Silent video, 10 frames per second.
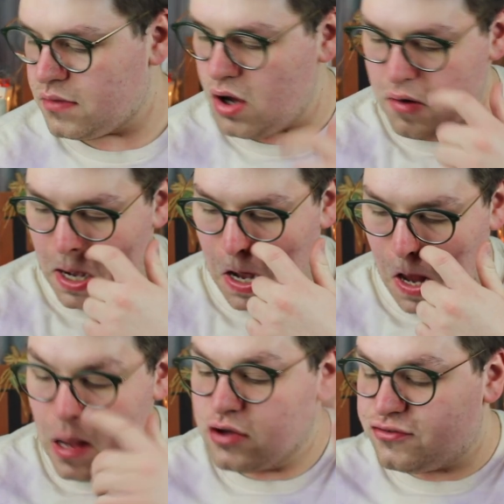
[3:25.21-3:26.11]
Alright,
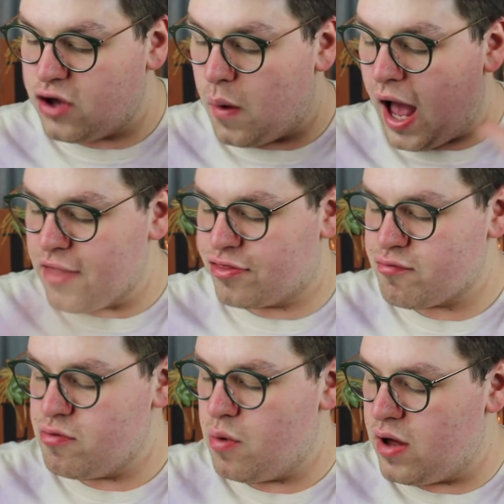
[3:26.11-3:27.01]
so I
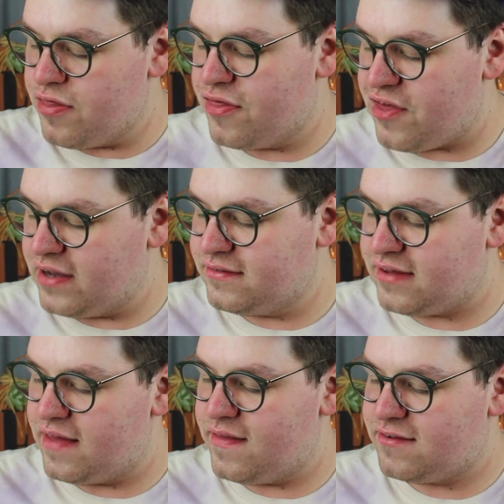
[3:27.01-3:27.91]
threw the things
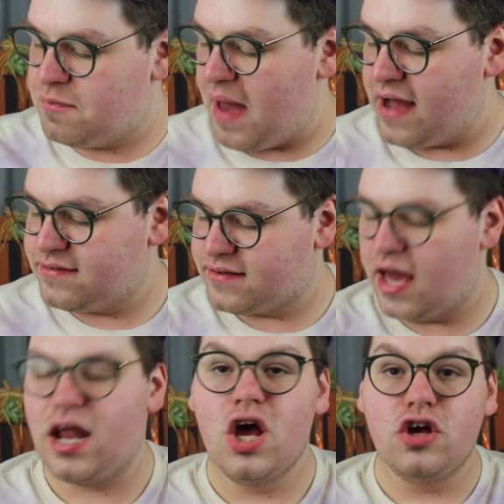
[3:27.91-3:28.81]
in this
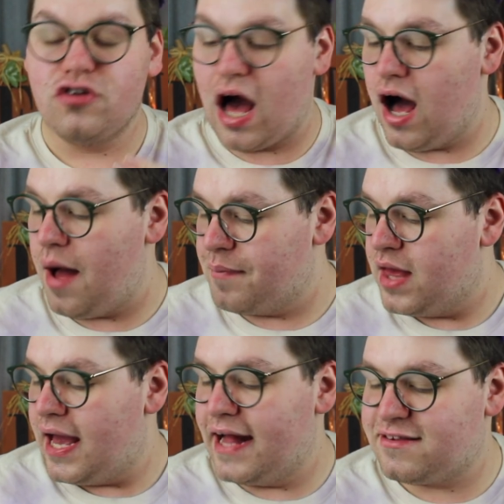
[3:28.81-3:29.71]
basket. Um,
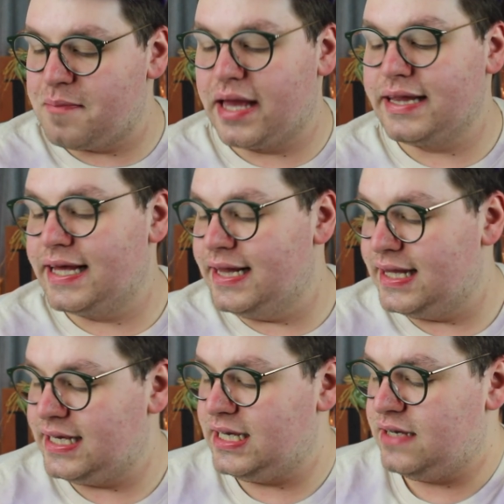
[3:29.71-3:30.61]
it's mainly
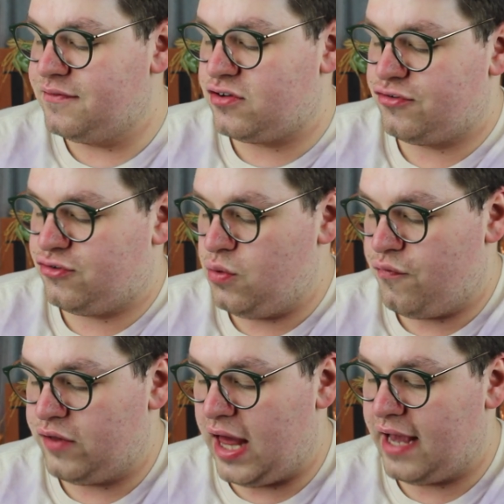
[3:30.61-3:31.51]
leaves,
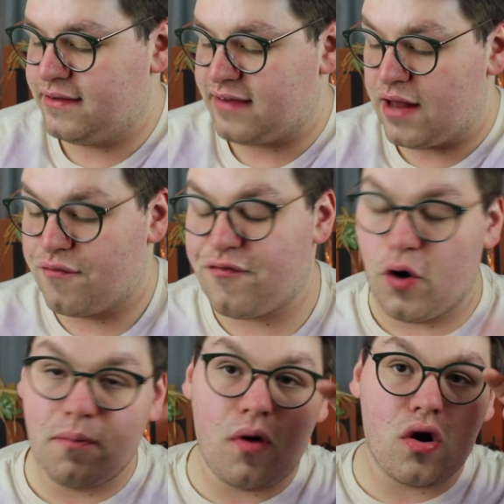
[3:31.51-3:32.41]
souffles, and
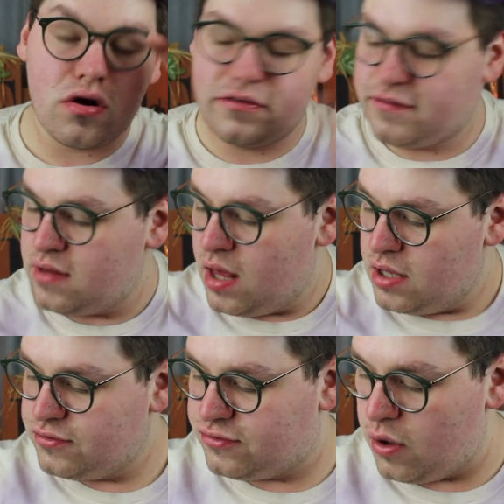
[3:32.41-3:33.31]
film bars.
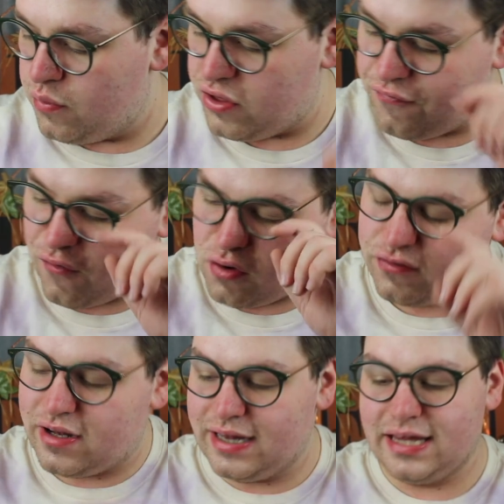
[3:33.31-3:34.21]
So the
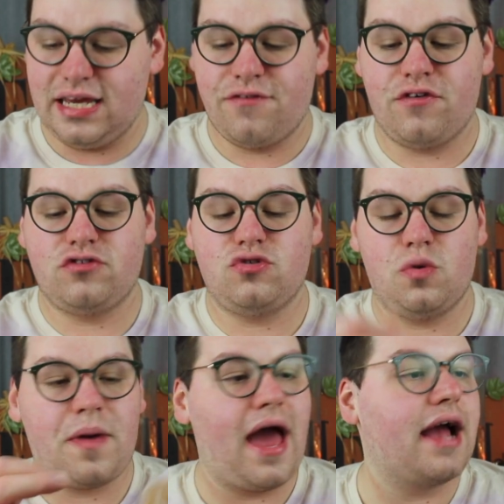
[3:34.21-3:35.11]
first leaf
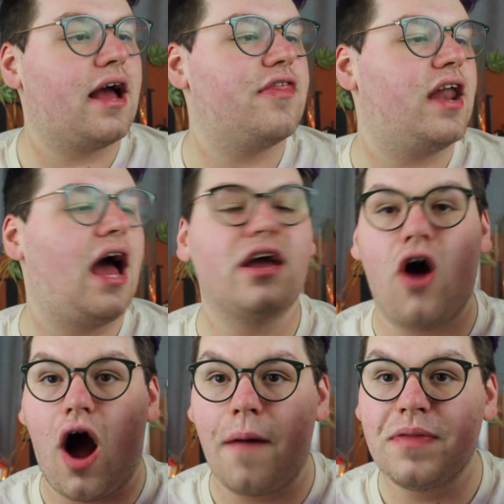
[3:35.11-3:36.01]
two-pack that I
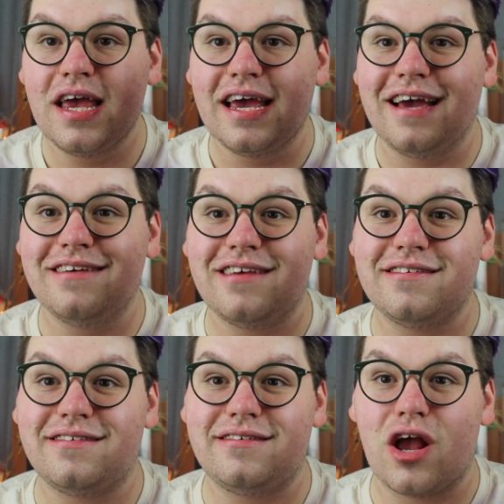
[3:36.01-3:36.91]
got is in
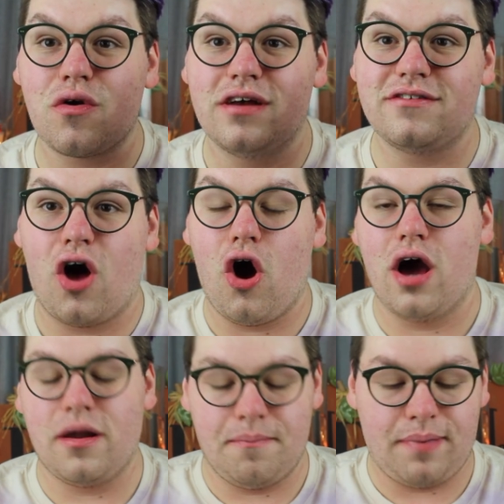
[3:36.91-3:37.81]
Sarah's
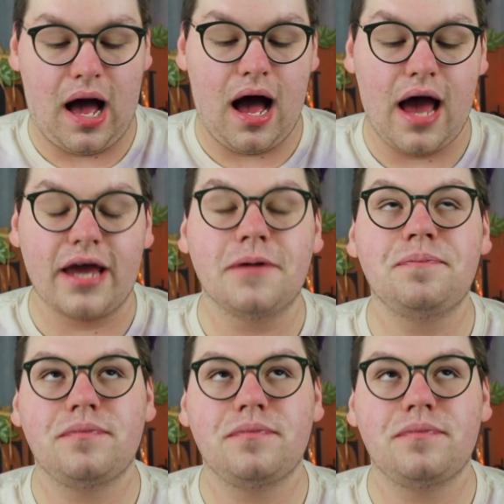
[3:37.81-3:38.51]
Autumn Pie.